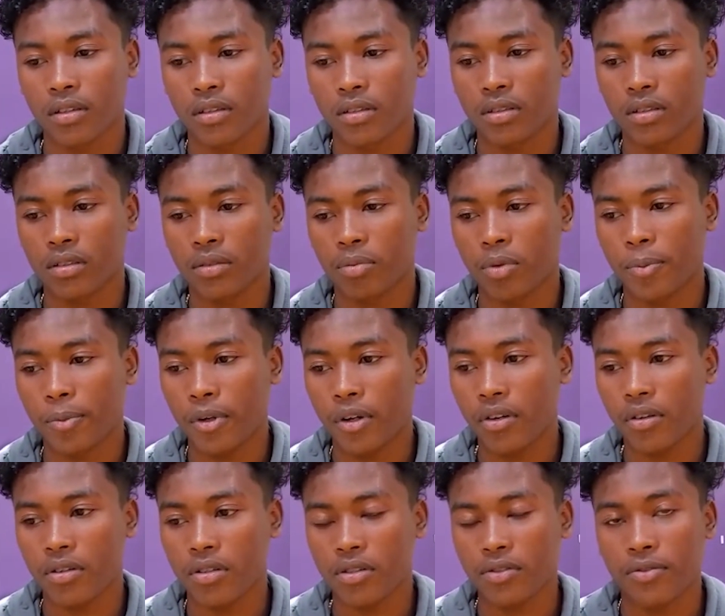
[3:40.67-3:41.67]
to
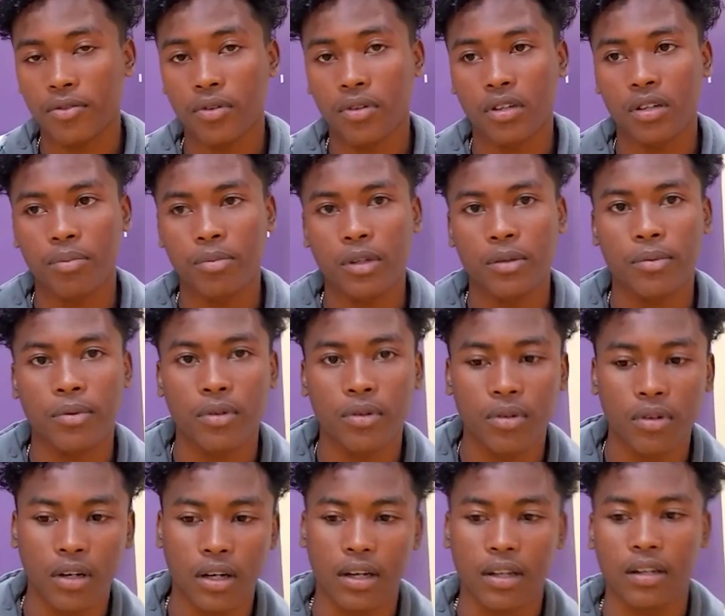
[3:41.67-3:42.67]
prepare us for the
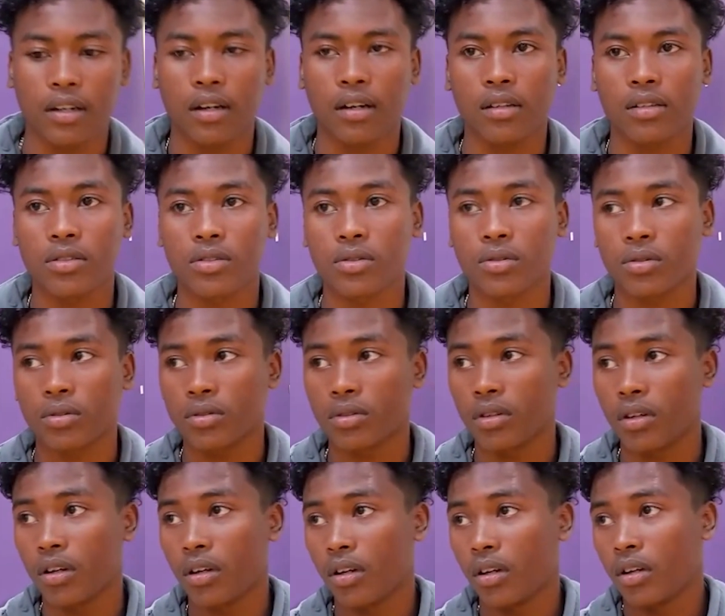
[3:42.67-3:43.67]
BPO and also
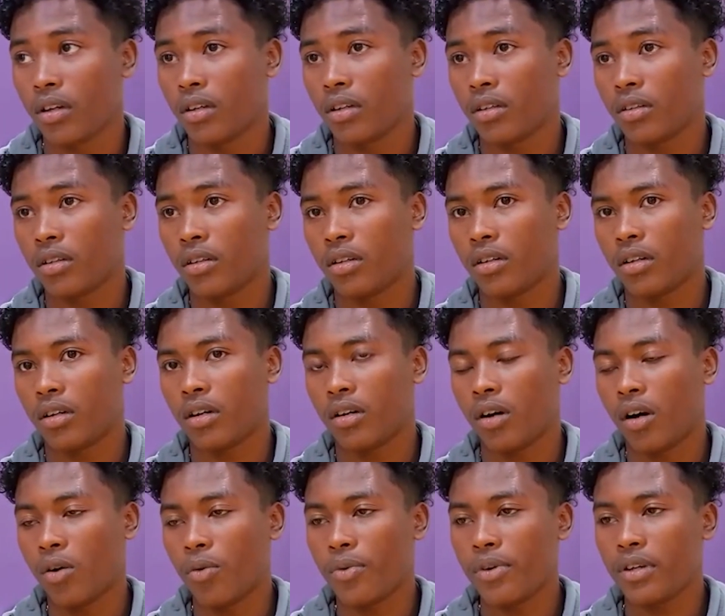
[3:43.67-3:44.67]

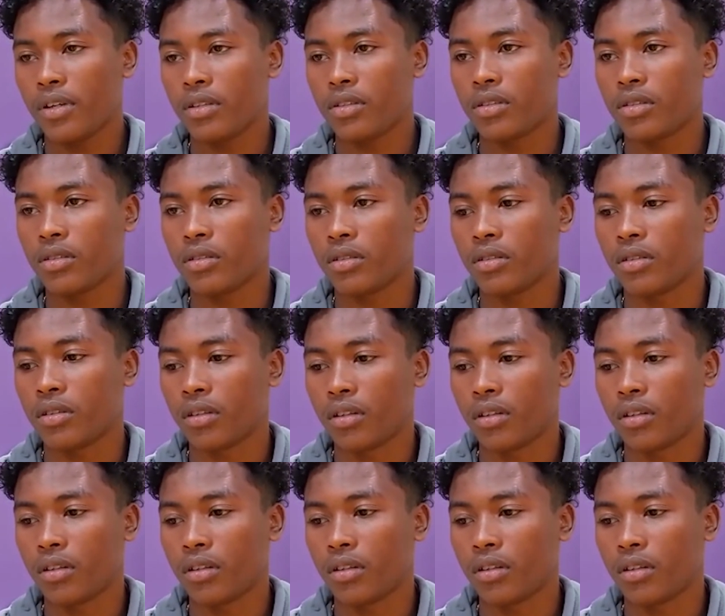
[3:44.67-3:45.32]
uh, a way to